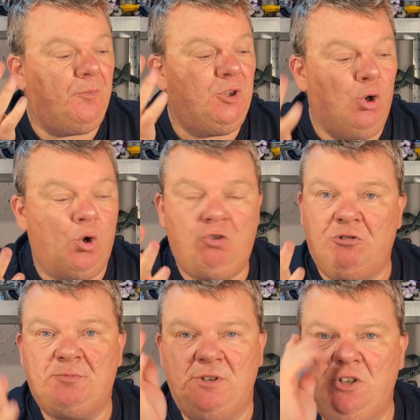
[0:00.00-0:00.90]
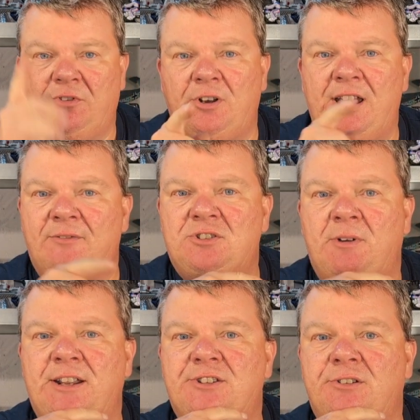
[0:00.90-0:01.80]
your Crosman. You've got to have a
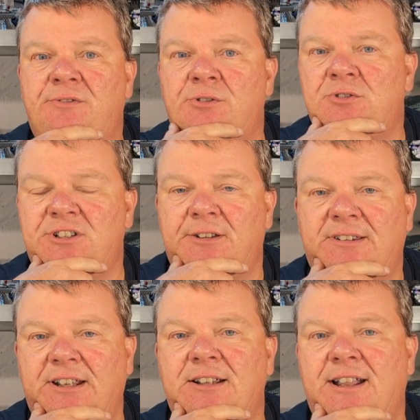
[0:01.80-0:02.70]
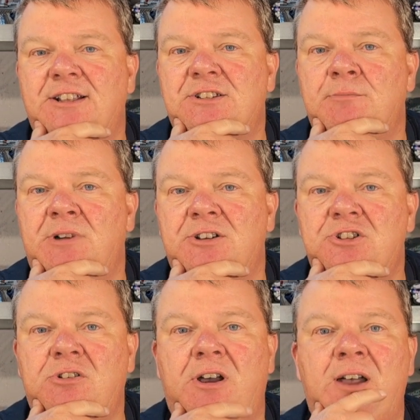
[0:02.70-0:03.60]
2240. I think that's a
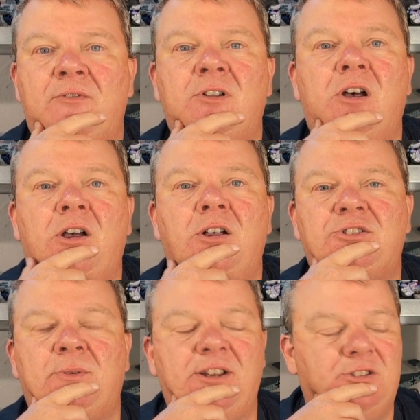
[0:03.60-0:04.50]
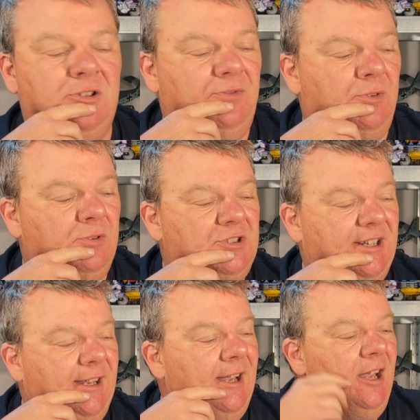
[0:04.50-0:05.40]
must. You've got to have a
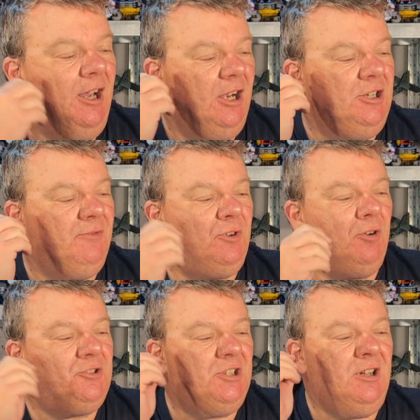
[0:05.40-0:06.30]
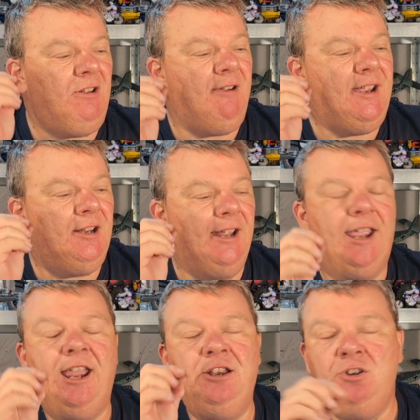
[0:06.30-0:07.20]
2240, and you've got to liken
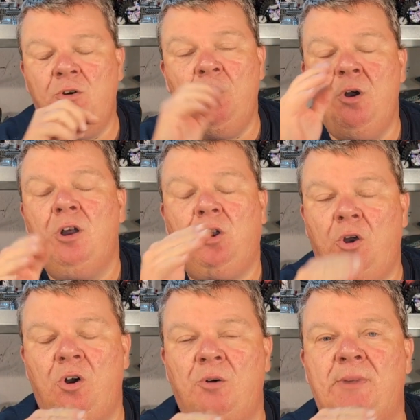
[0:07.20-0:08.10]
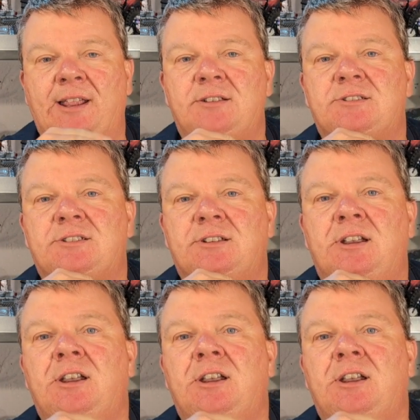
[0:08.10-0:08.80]
it in your comment.